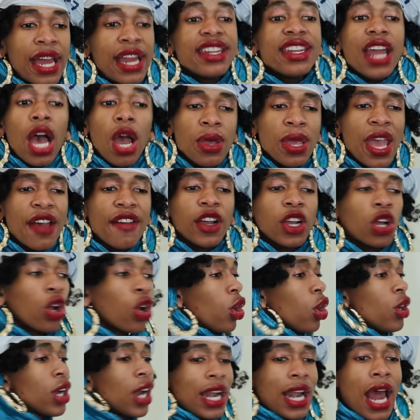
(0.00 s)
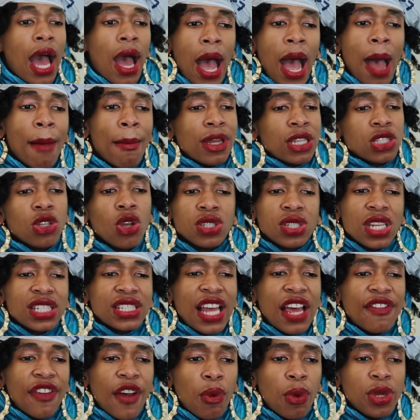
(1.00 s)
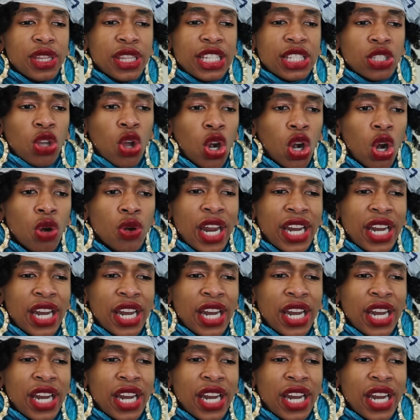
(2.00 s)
Now you have a corona, now I must also suffer with this corona.